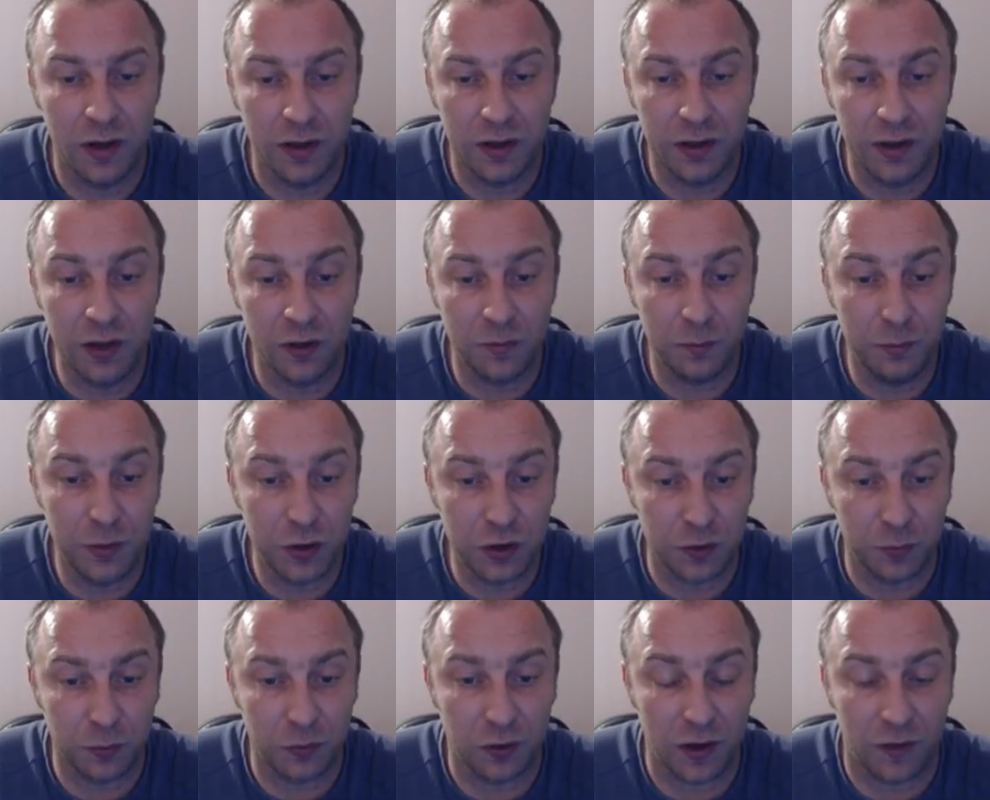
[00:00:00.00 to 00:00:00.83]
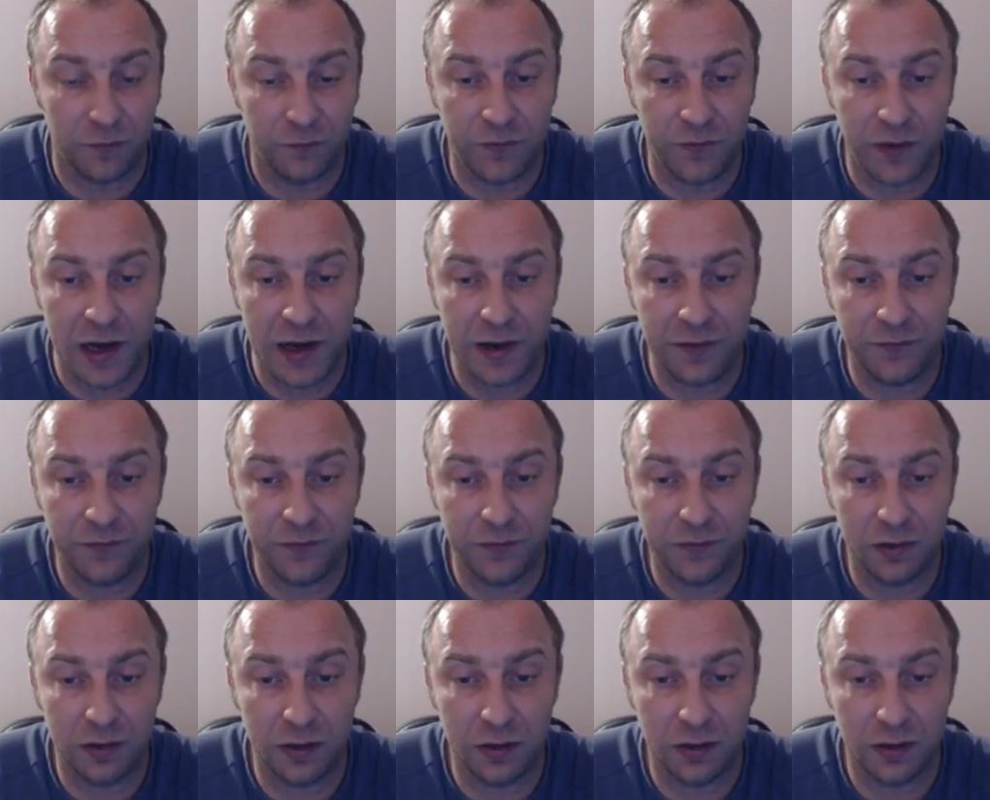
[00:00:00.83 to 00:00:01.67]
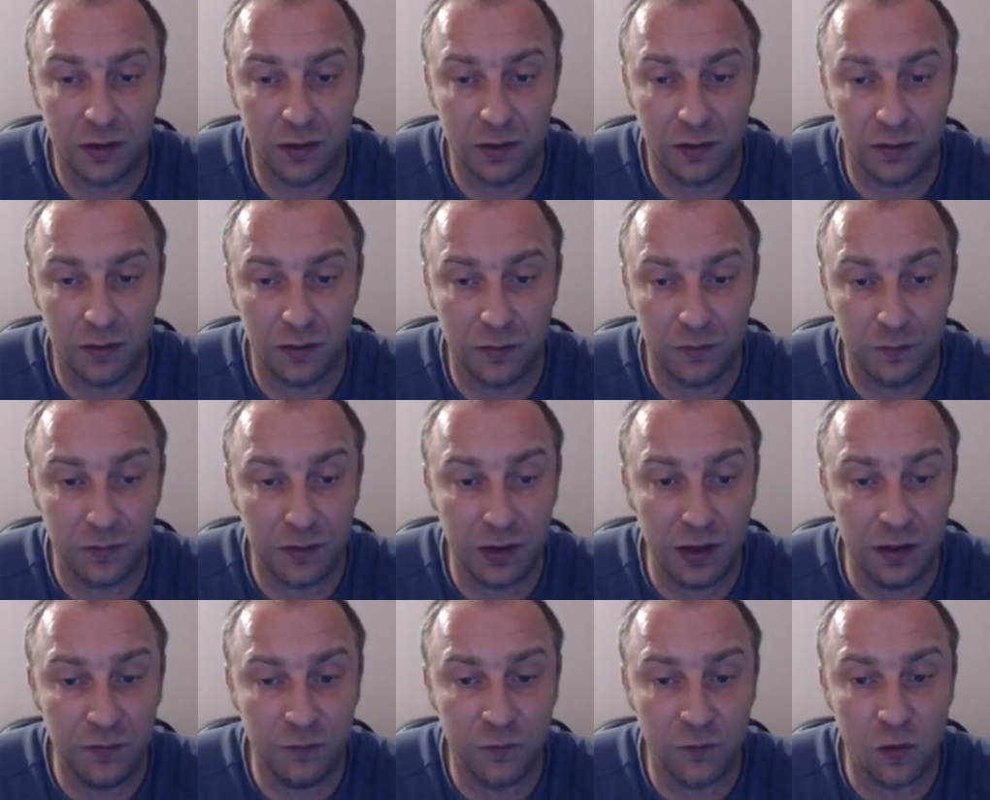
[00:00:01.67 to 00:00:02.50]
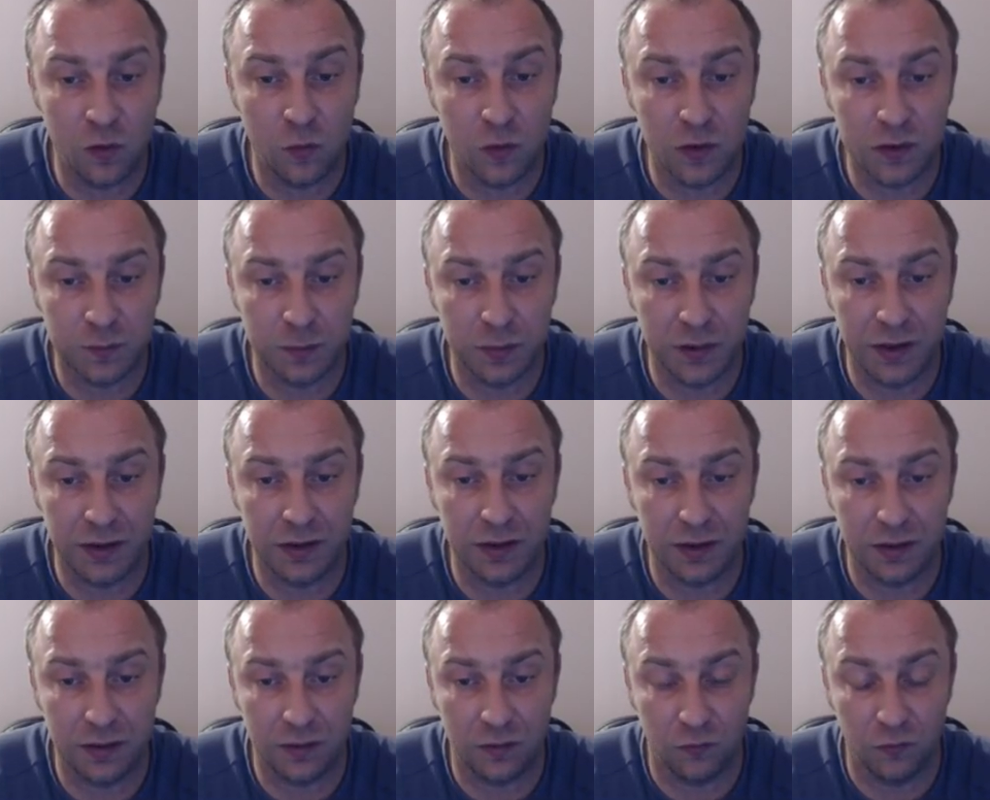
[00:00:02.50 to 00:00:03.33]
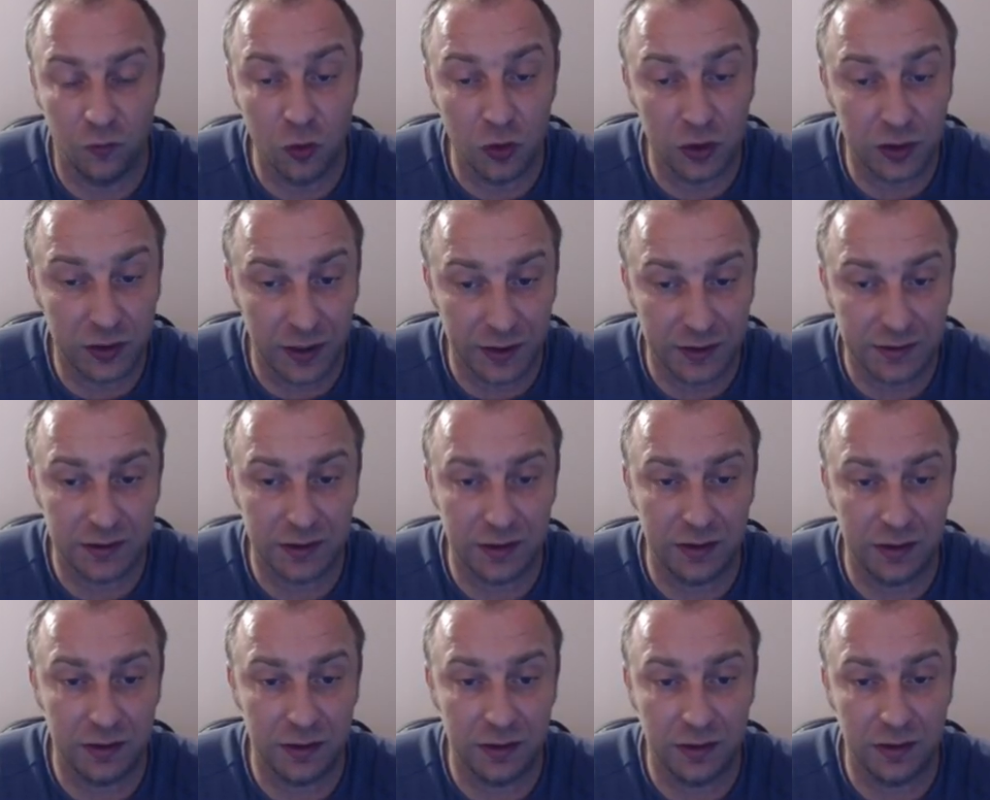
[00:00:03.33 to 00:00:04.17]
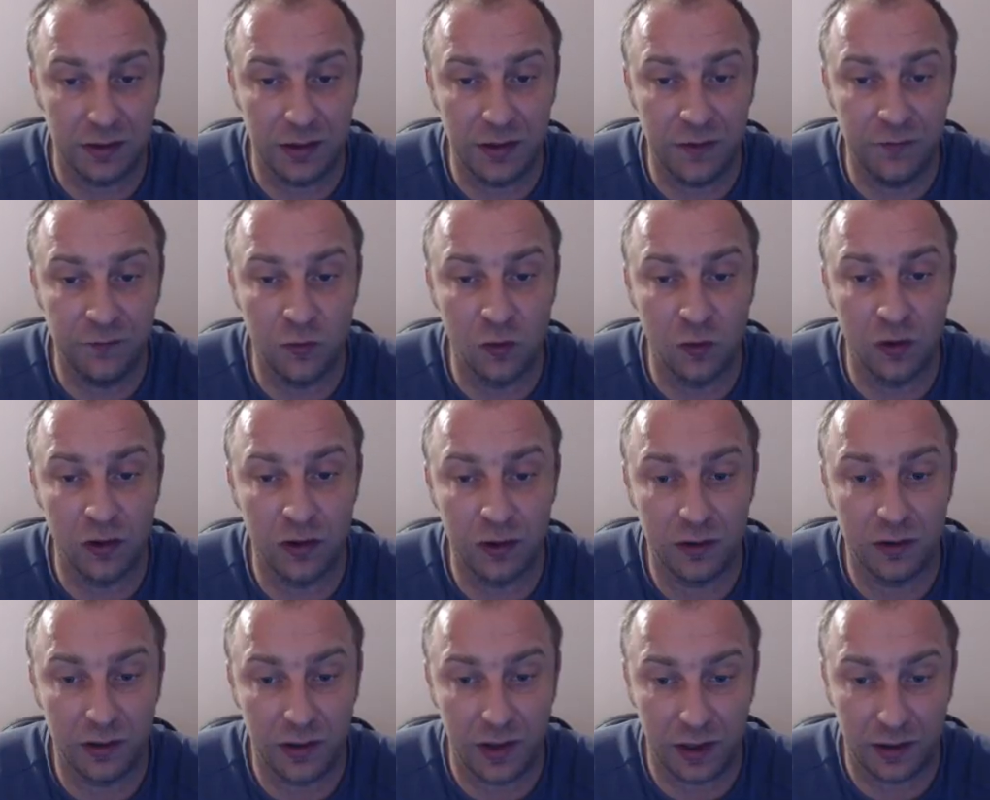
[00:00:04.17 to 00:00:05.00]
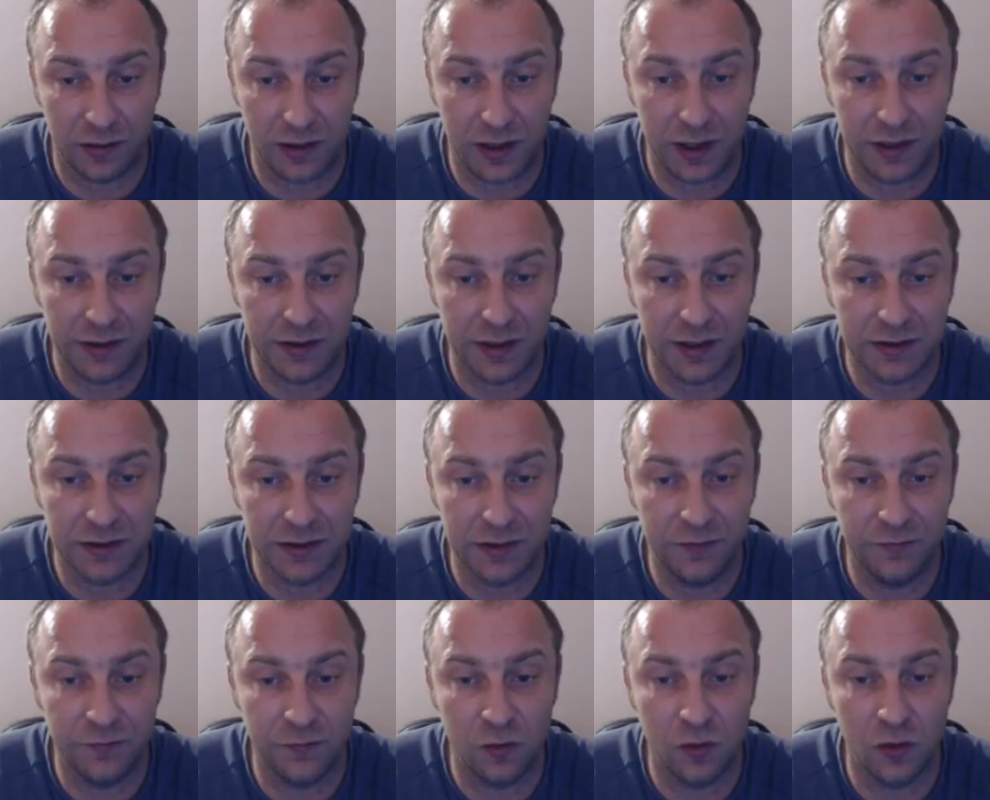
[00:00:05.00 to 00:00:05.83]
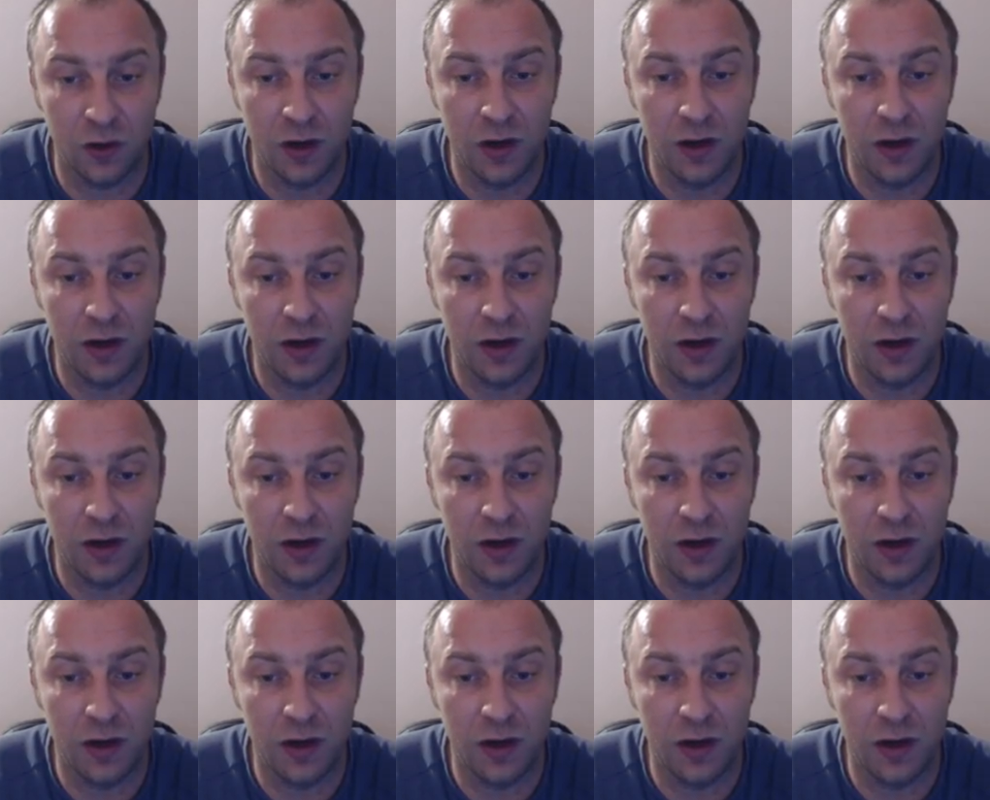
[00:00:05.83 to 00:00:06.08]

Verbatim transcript: Here bishop to f five, um, e four was played, rook takes e e4, and knight takes e four,